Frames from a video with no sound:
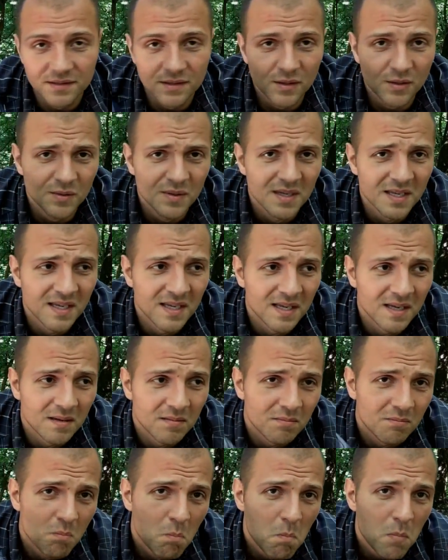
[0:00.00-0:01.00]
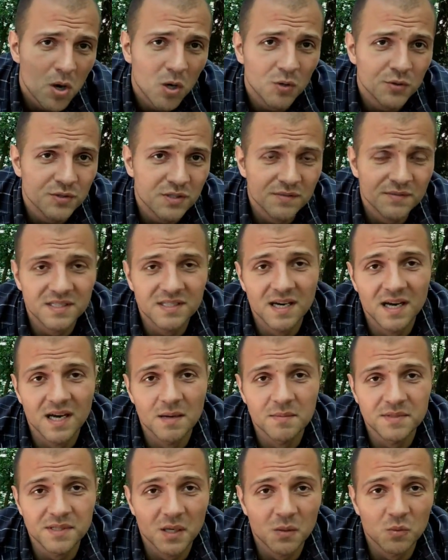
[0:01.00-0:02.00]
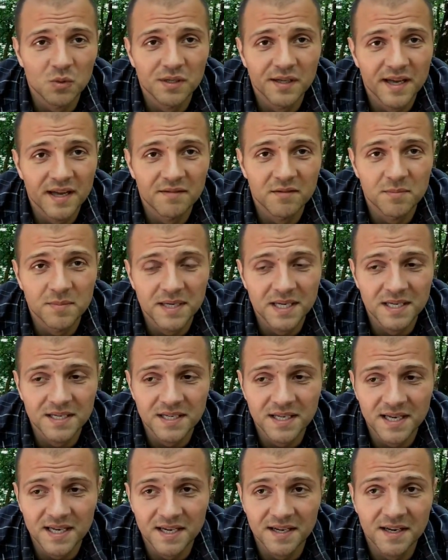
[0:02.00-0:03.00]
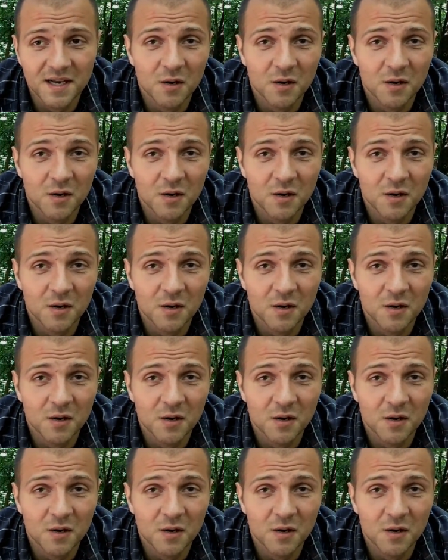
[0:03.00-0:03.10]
So most of the times I will have a bandana.